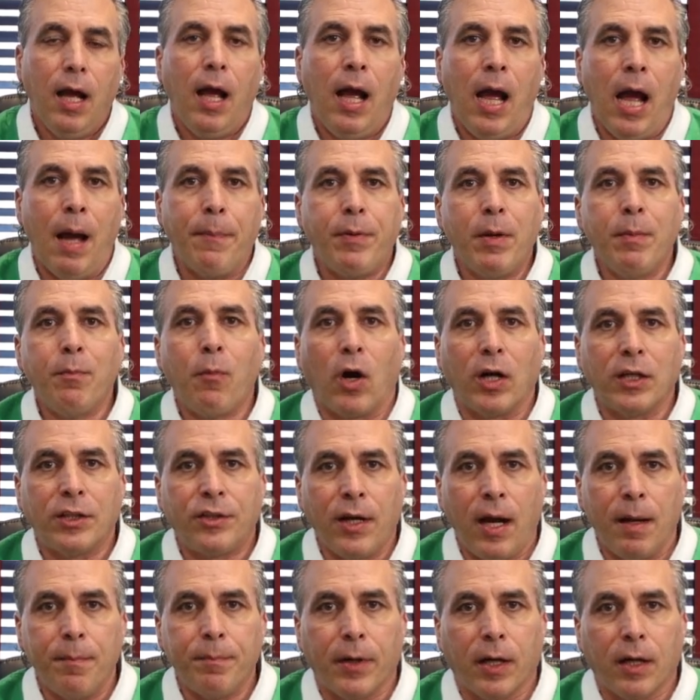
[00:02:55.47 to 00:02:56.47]
Happy
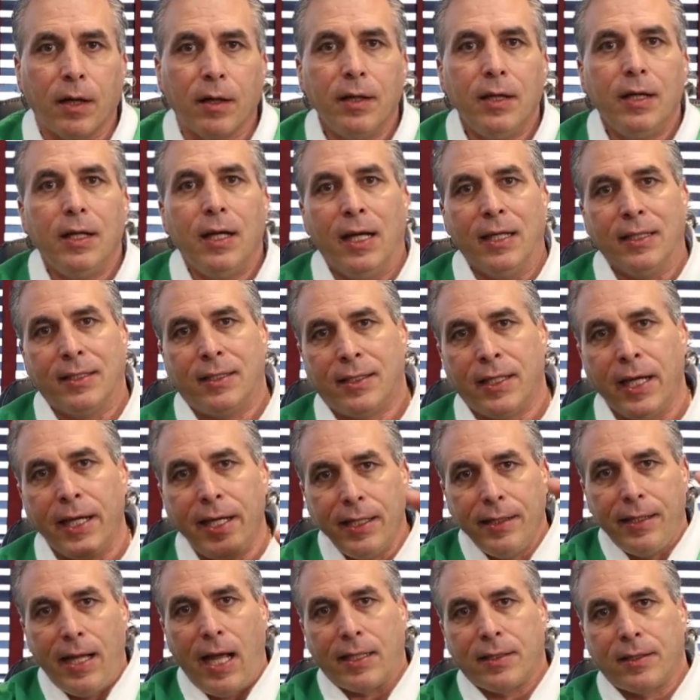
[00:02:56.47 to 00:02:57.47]
Margember, and see
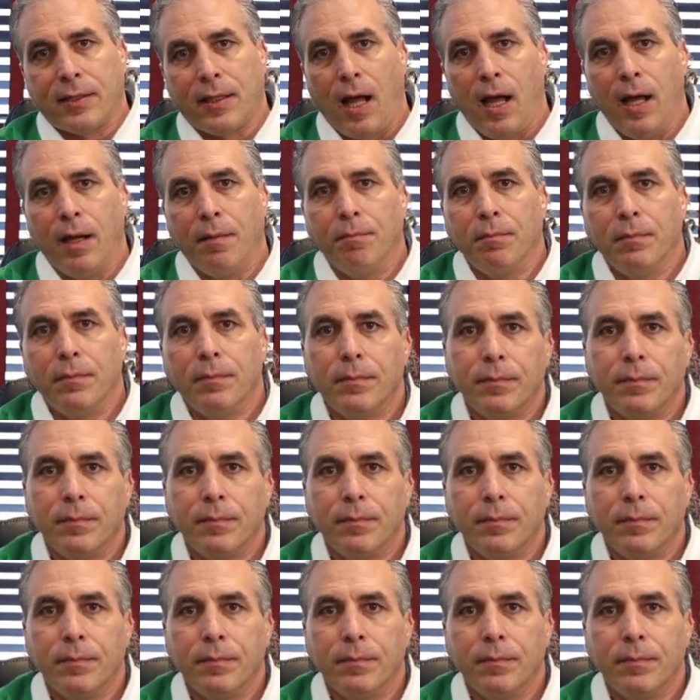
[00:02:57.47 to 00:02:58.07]
you next time.